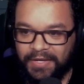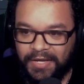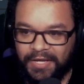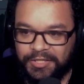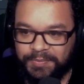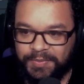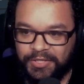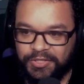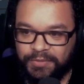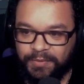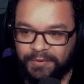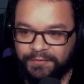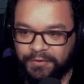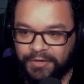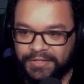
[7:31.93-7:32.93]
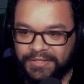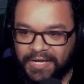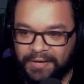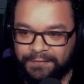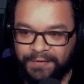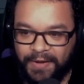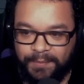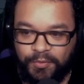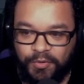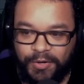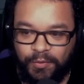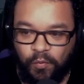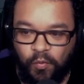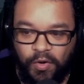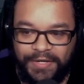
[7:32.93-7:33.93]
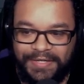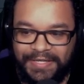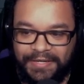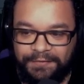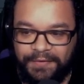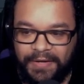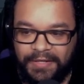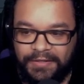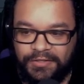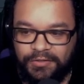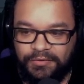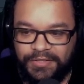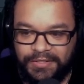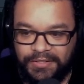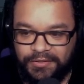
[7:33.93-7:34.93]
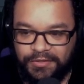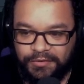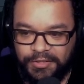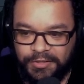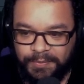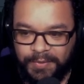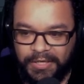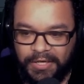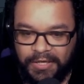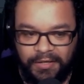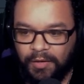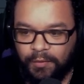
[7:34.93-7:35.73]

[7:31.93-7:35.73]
HP, 2.4 attack, 5.1 defense, 262 speed,